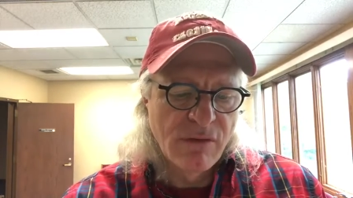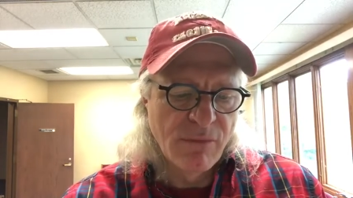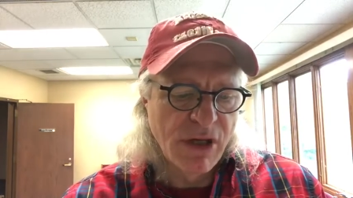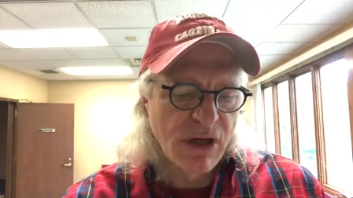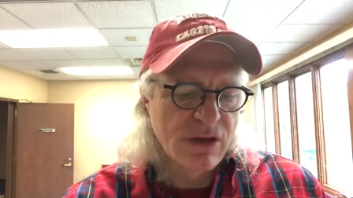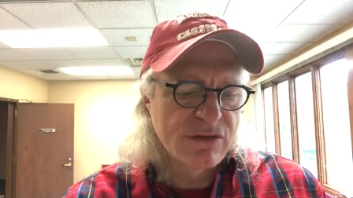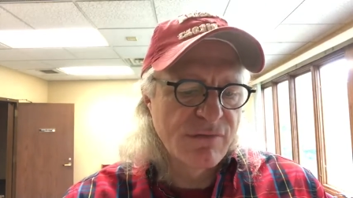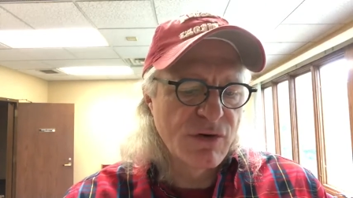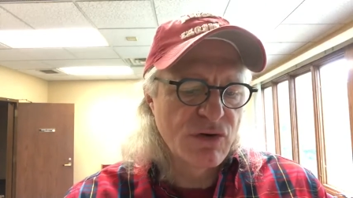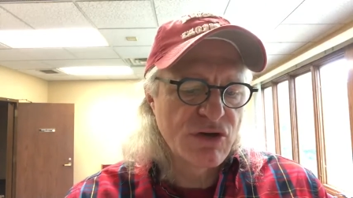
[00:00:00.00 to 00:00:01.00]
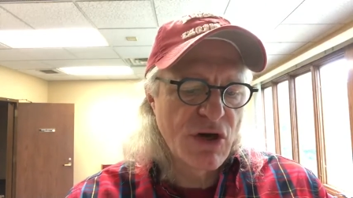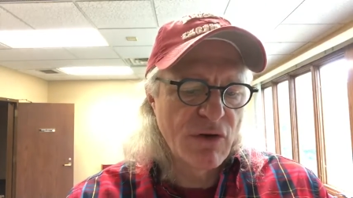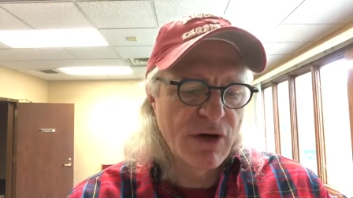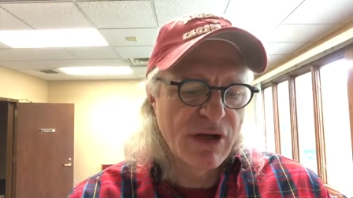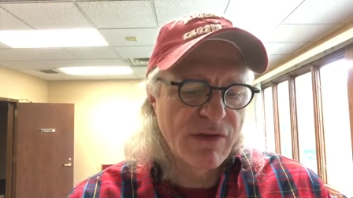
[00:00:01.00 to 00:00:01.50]
Because of your
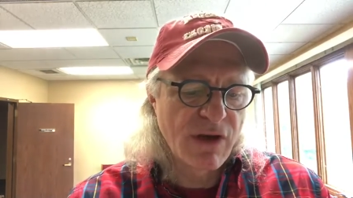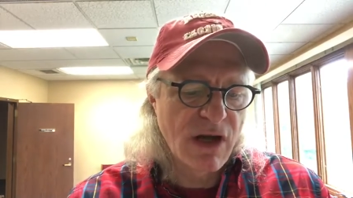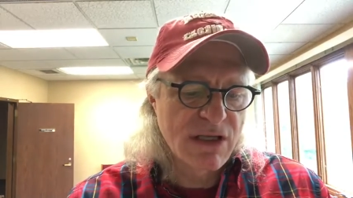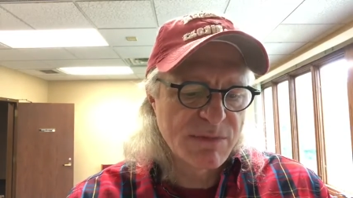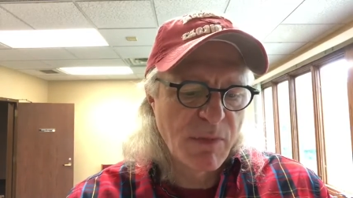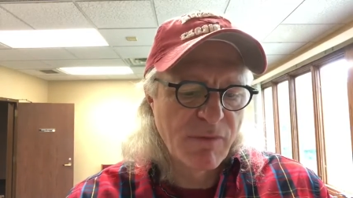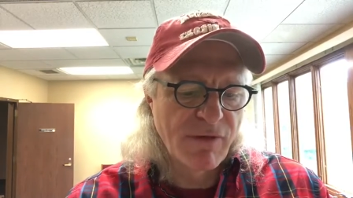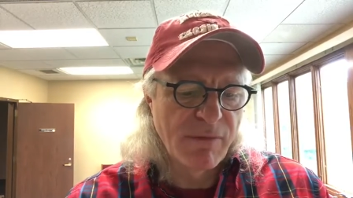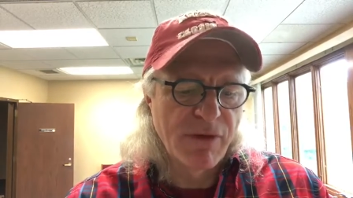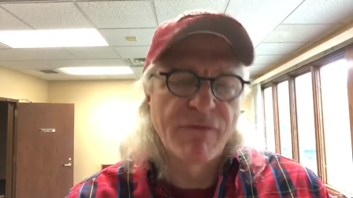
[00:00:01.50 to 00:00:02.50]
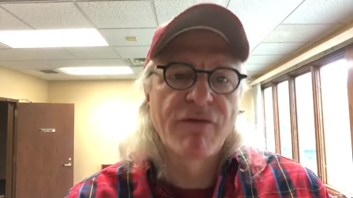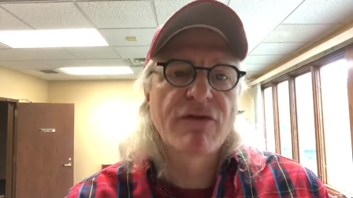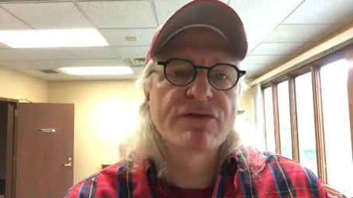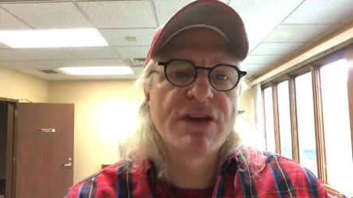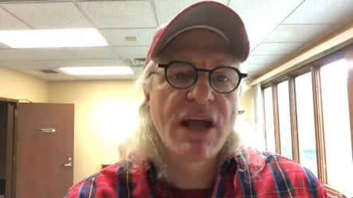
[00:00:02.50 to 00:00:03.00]
sharing in the gospel from the
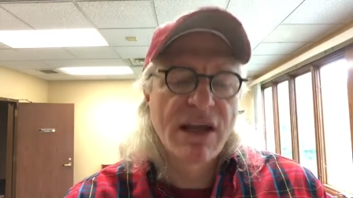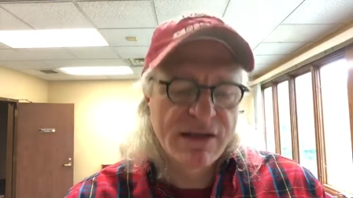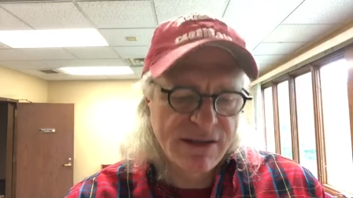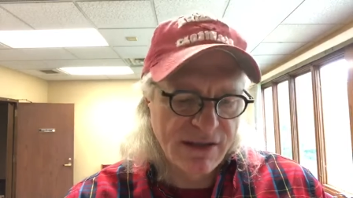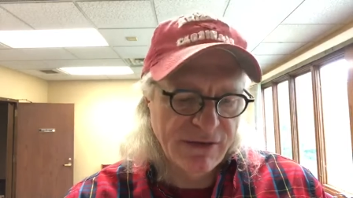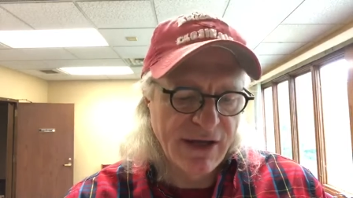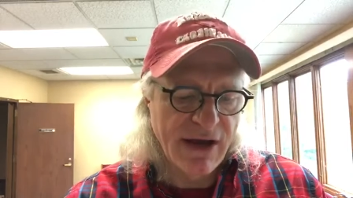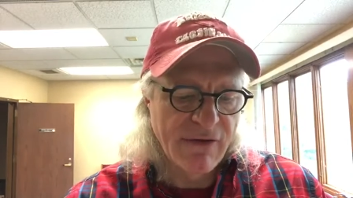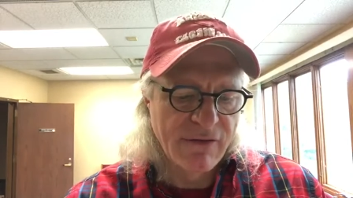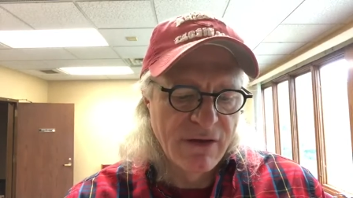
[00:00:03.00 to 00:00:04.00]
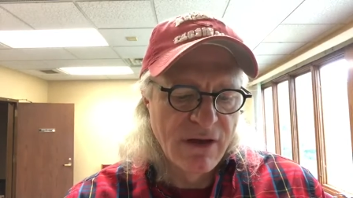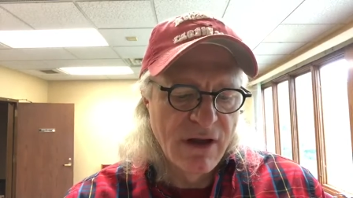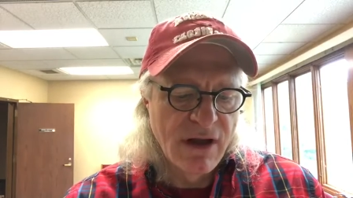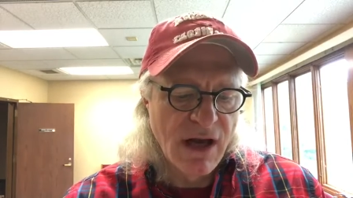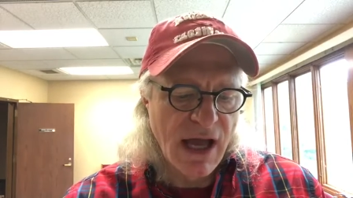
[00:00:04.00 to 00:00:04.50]
first day until now,
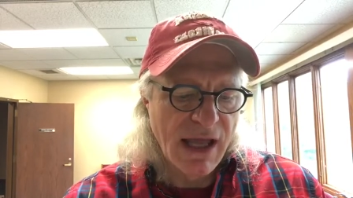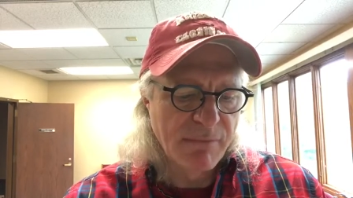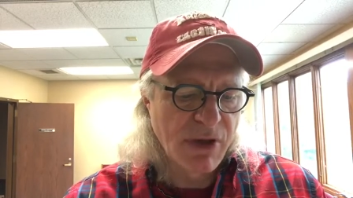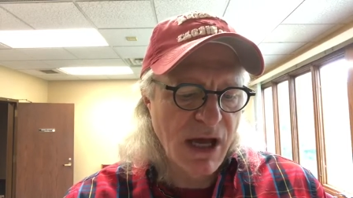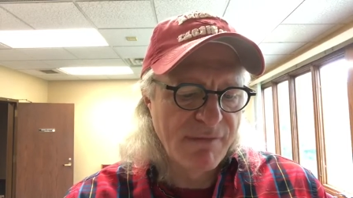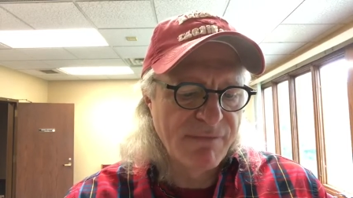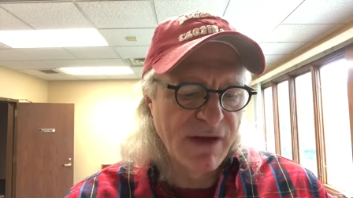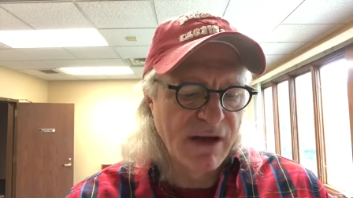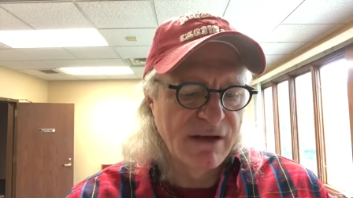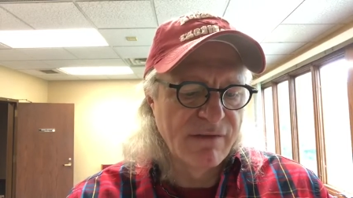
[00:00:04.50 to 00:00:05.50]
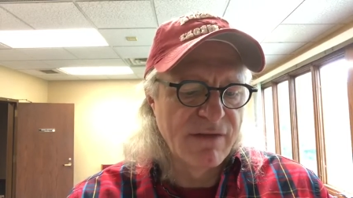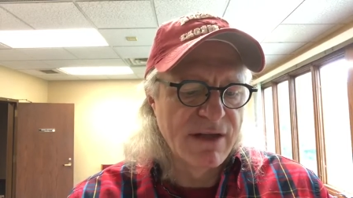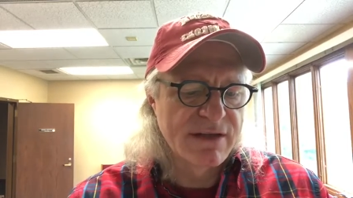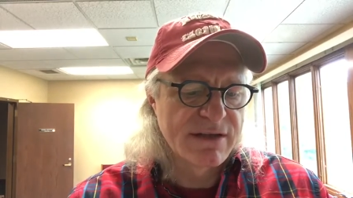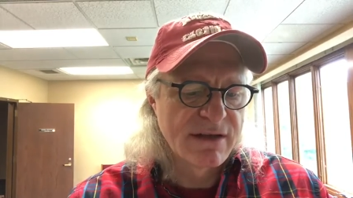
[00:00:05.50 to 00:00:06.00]
I am confident of
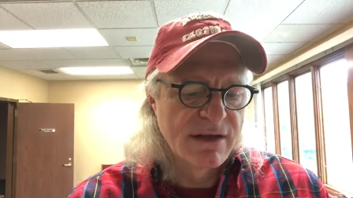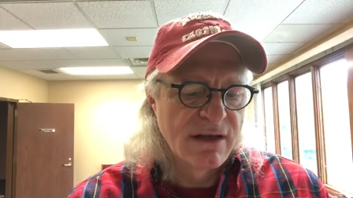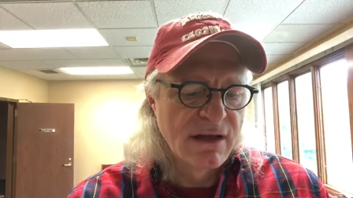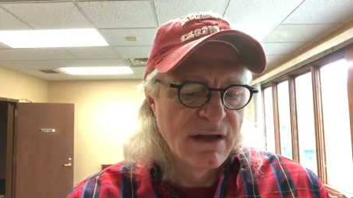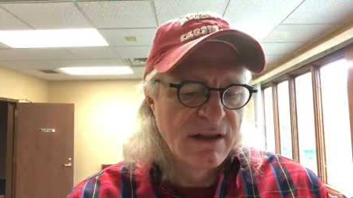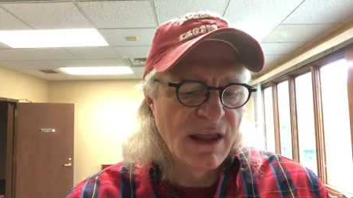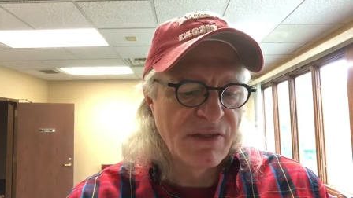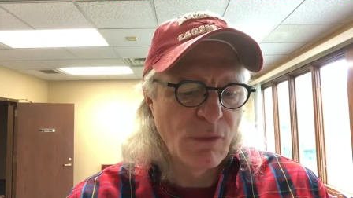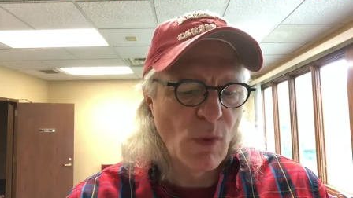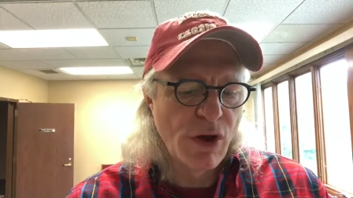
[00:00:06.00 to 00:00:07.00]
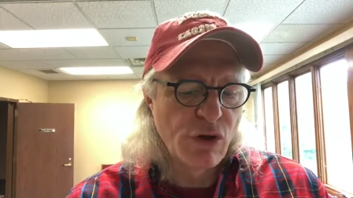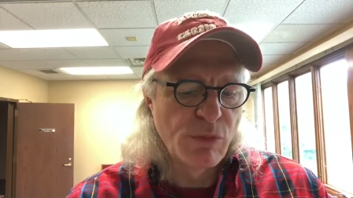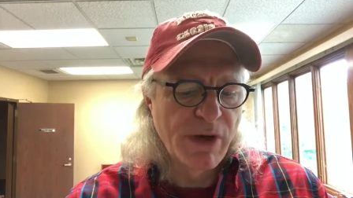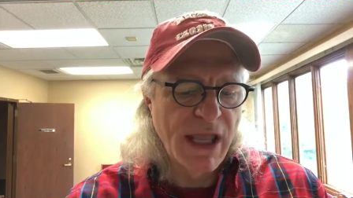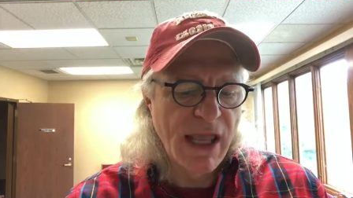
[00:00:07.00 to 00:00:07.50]
this, that the one
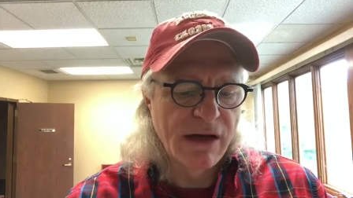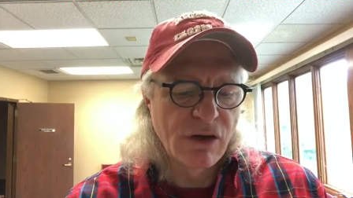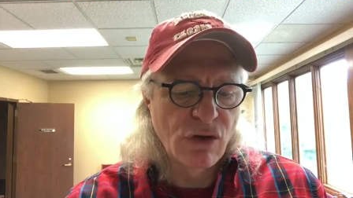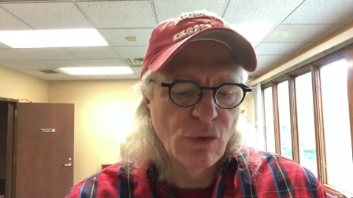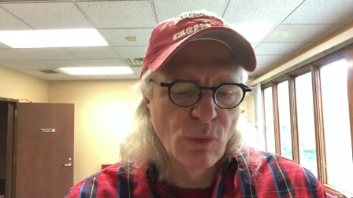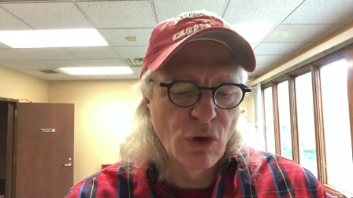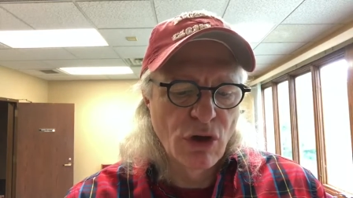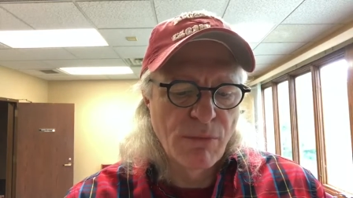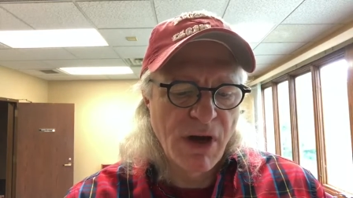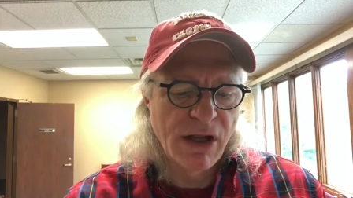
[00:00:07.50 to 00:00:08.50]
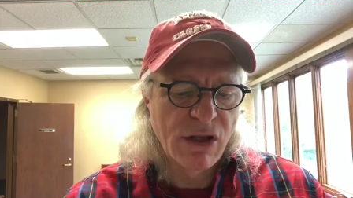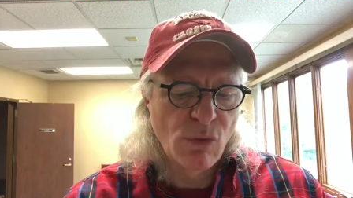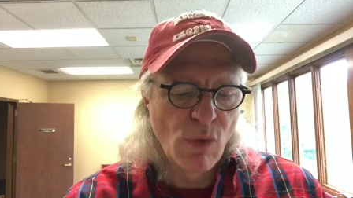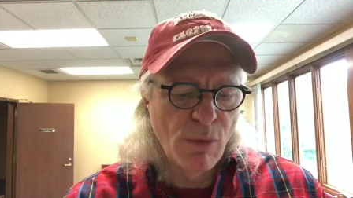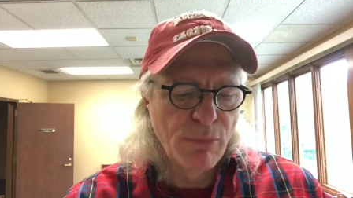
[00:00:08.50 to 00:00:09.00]
who began a good work among
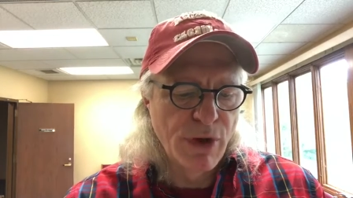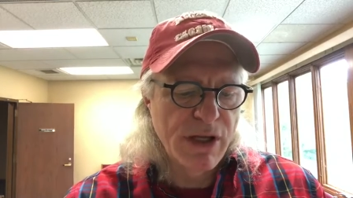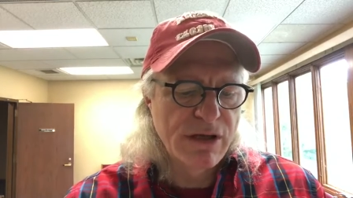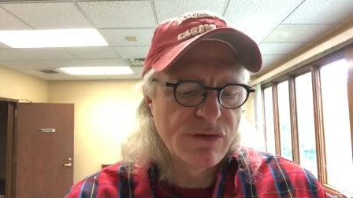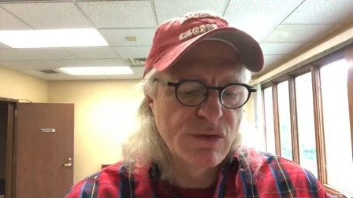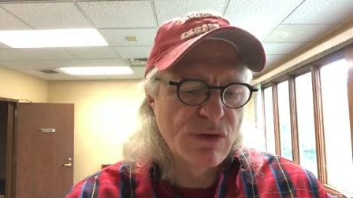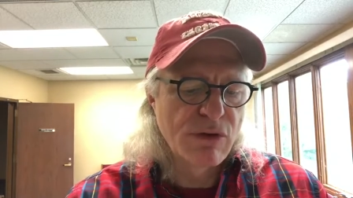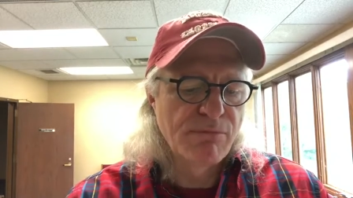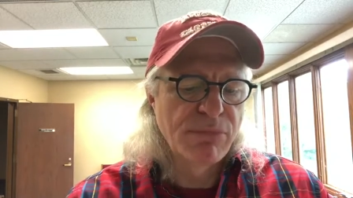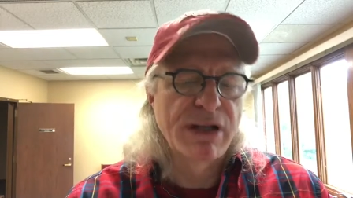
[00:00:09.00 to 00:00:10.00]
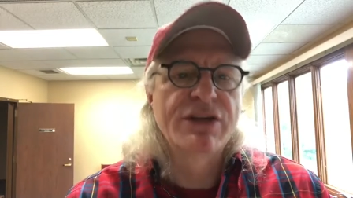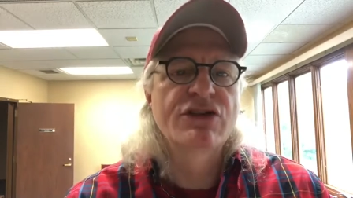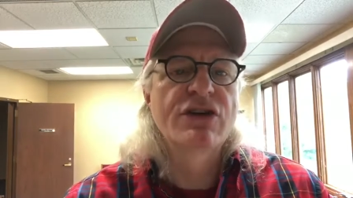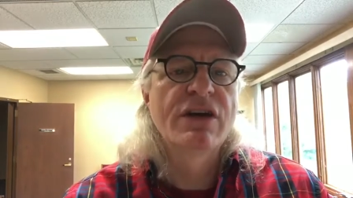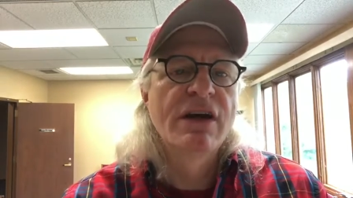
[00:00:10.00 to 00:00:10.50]
you will bring it to
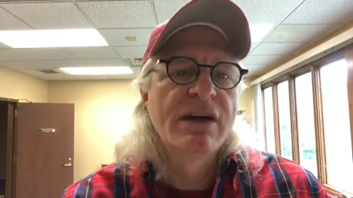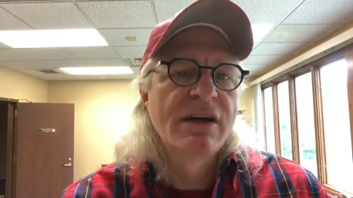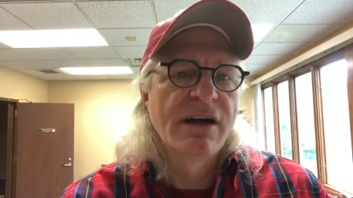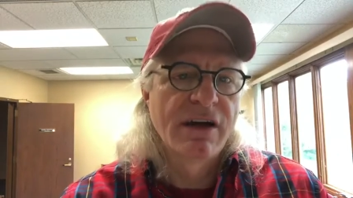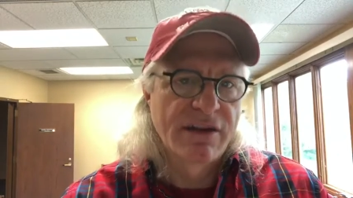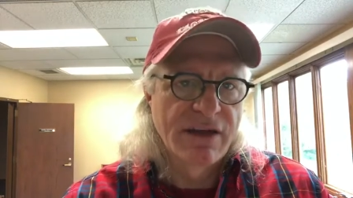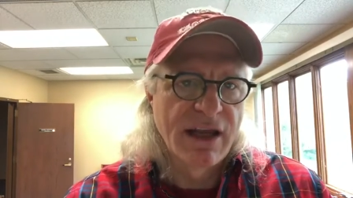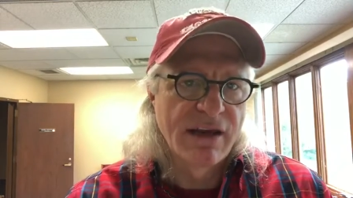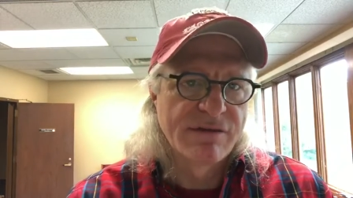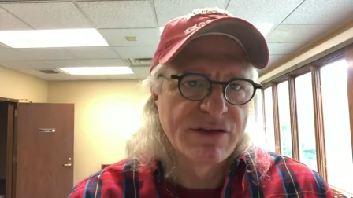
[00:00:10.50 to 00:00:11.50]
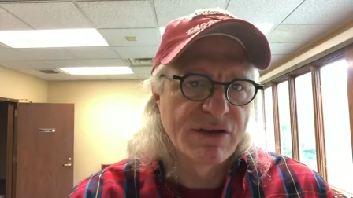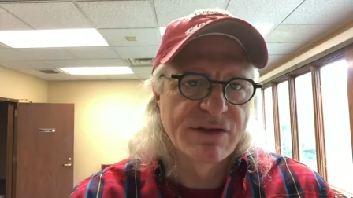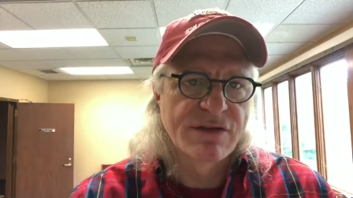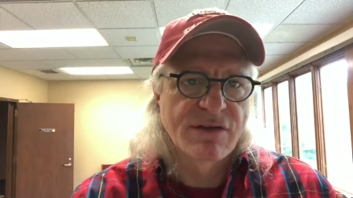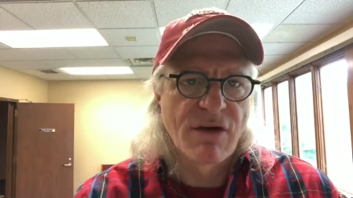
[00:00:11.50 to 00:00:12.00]
completion on the day of
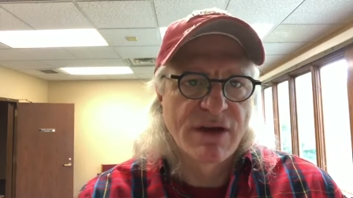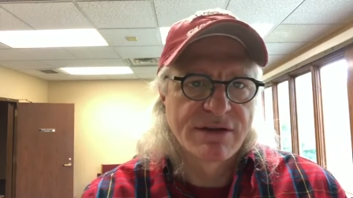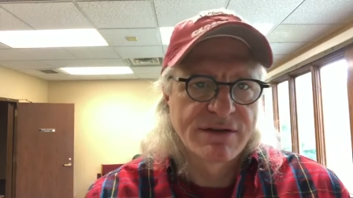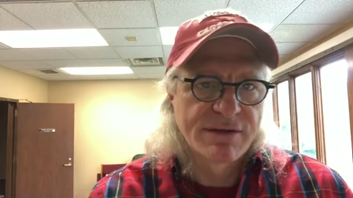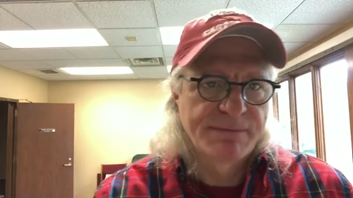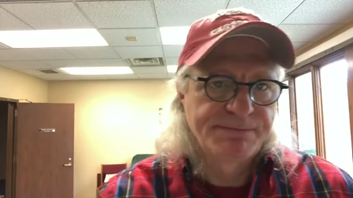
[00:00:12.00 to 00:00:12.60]
Jesus Christ.